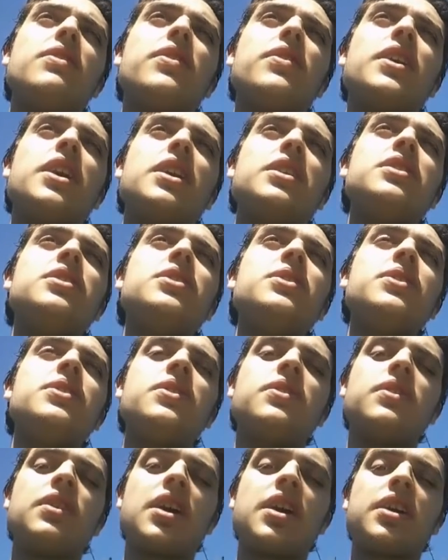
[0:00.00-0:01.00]
when I
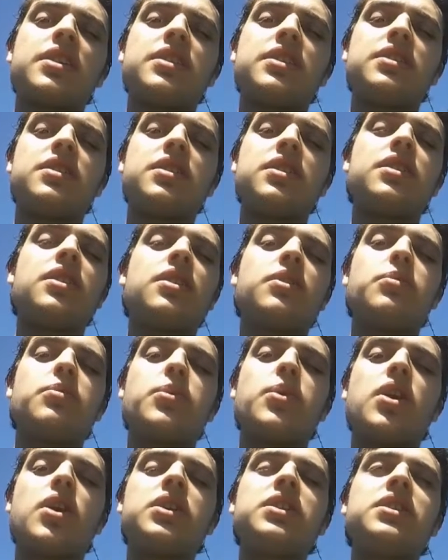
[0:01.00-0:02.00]
actually sit there and
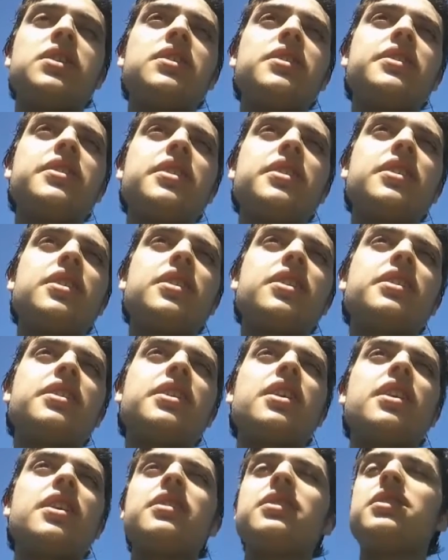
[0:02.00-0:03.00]
watch it,
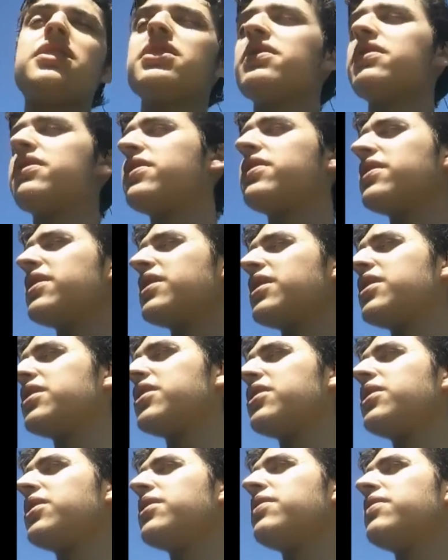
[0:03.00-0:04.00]
yeah, it's
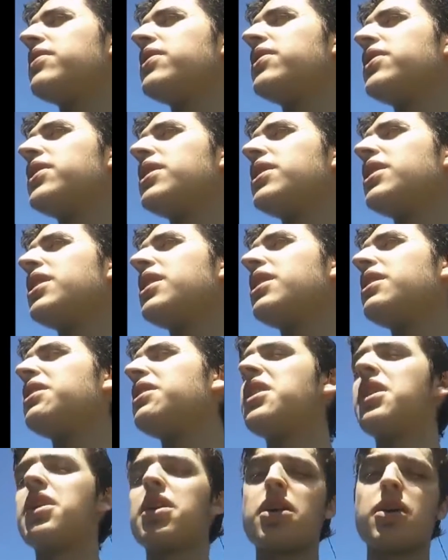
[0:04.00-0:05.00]
a good movie. A
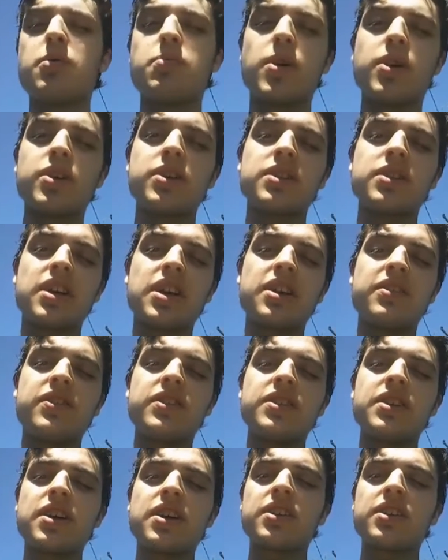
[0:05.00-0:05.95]
Bug's Life is